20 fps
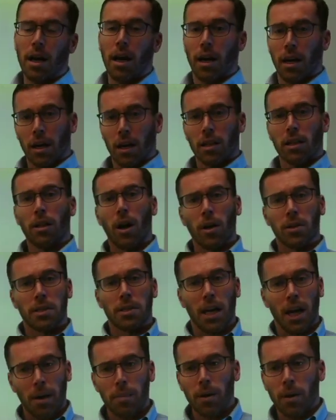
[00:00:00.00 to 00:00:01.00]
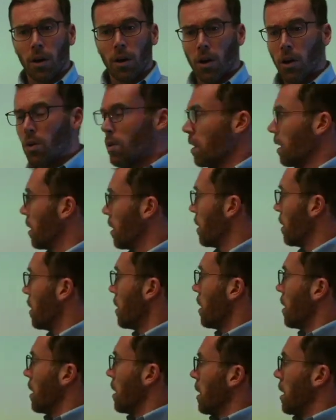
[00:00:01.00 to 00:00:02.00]
A long time ago,
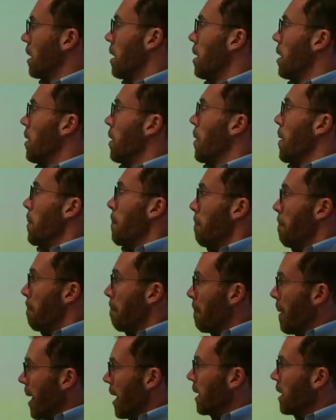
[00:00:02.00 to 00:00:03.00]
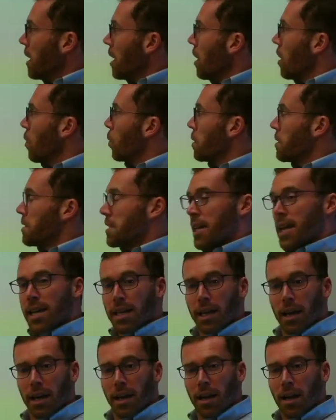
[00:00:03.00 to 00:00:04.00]
men would
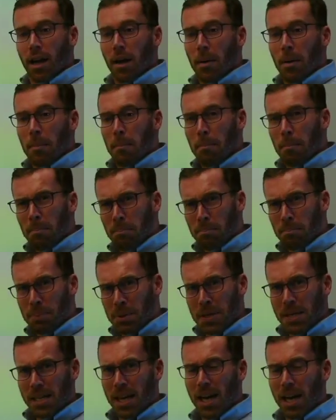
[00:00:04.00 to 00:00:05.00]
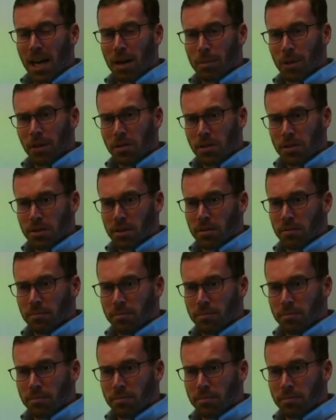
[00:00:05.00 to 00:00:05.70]
take big hammers